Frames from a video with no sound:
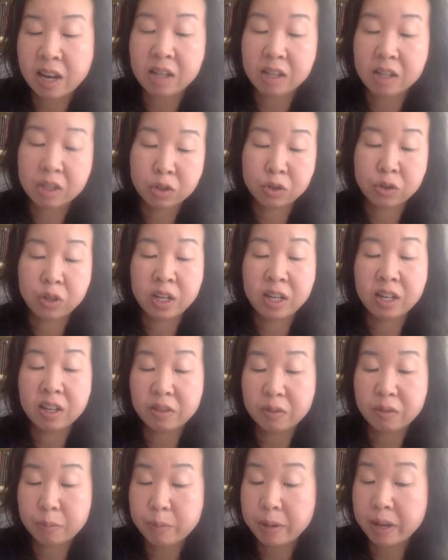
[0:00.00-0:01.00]
and a streak
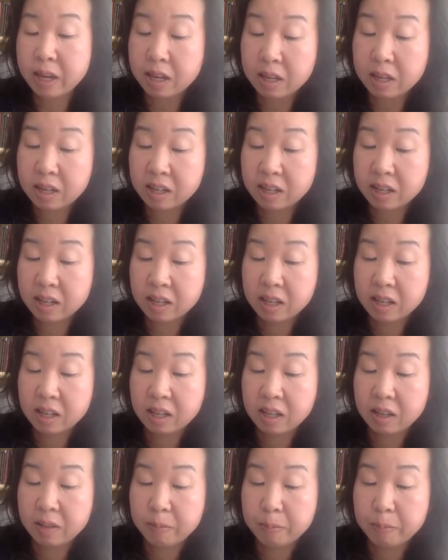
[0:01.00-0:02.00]
of pink.
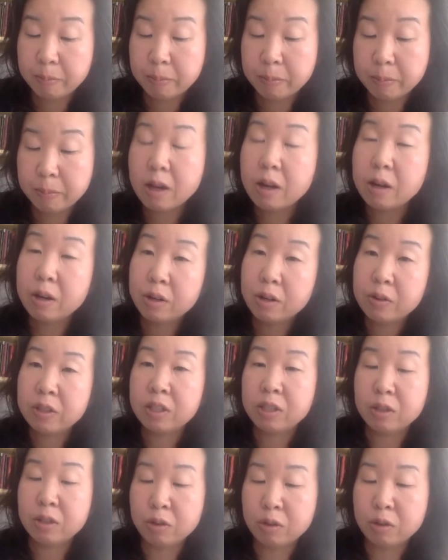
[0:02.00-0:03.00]
Oh, it's
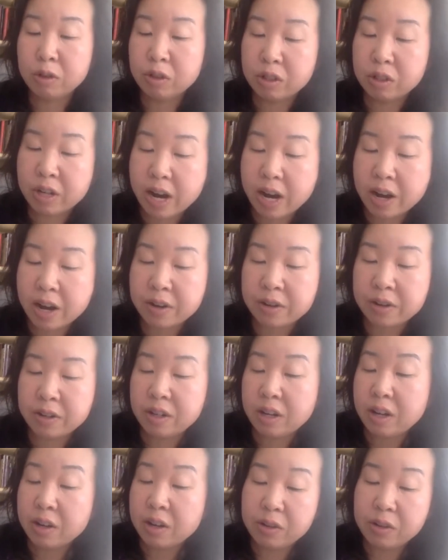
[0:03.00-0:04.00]
an older crowd.
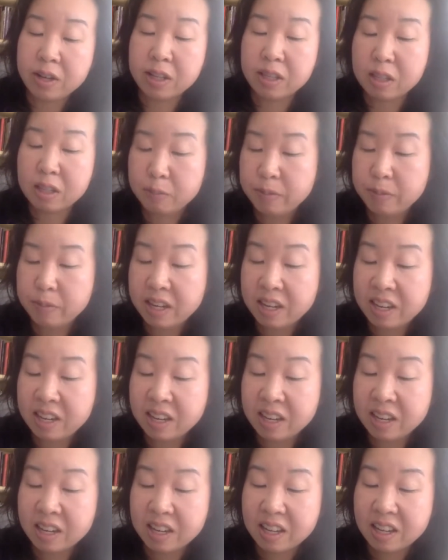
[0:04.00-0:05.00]
Oh, that's
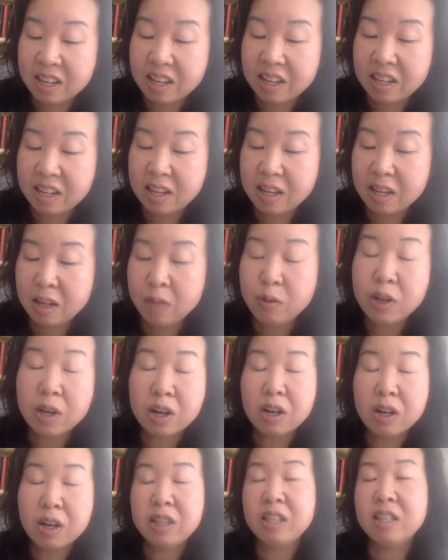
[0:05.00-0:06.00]
me. We
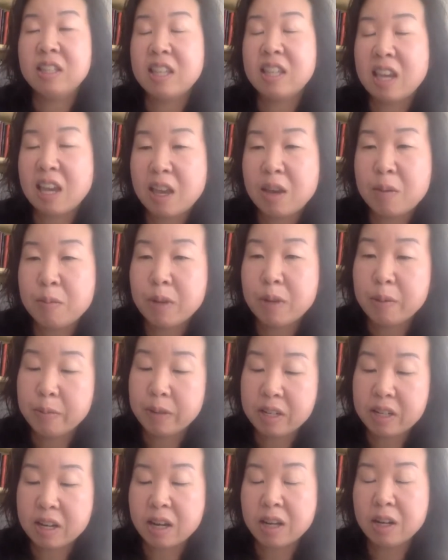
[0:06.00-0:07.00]
all have the same
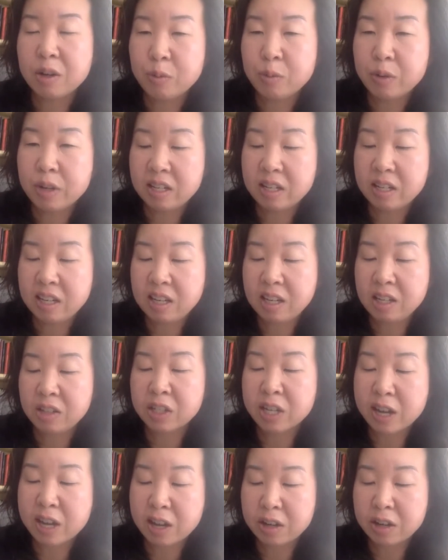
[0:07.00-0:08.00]
Madonna Whitney
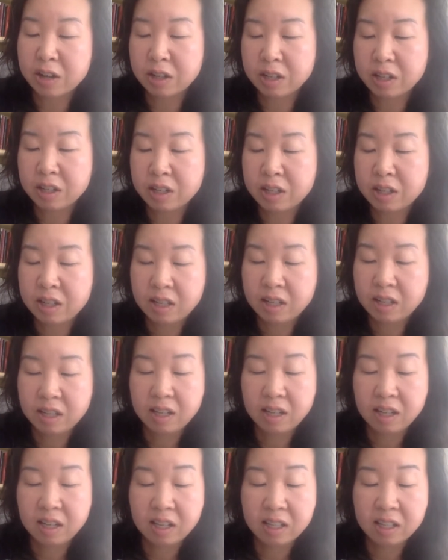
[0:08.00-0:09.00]
childhood,
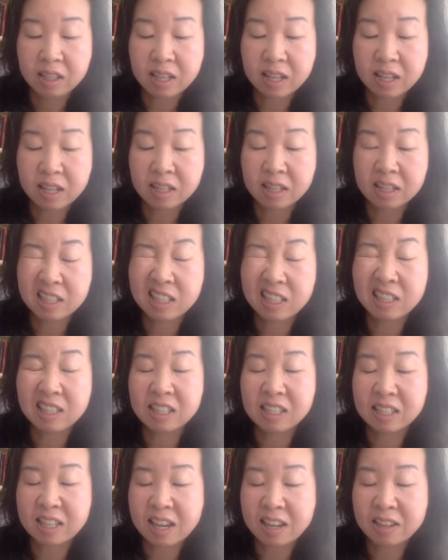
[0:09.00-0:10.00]
set to
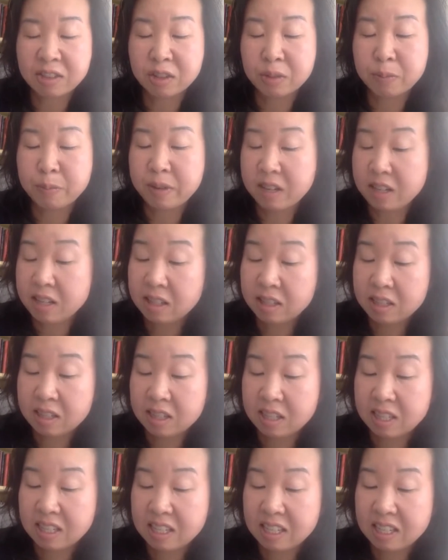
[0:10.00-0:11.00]
synthesizer
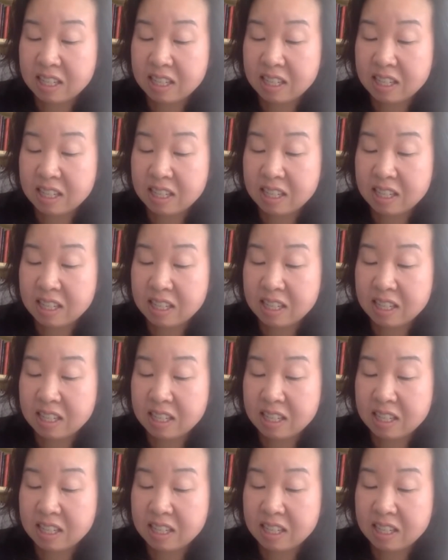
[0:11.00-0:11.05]
beats.